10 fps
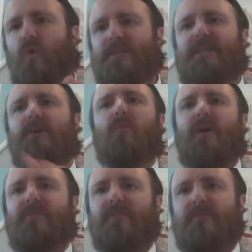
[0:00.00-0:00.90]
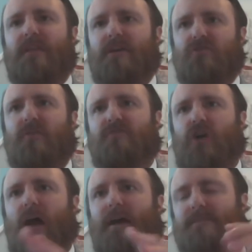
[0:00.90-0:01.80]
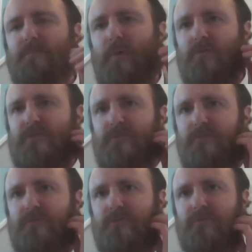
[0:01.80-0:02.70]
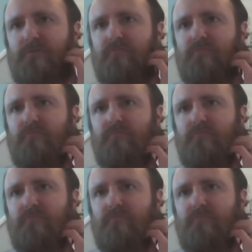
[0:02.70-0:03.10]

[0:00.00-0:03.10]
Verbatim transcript: would deal with the issue of China as opposed to to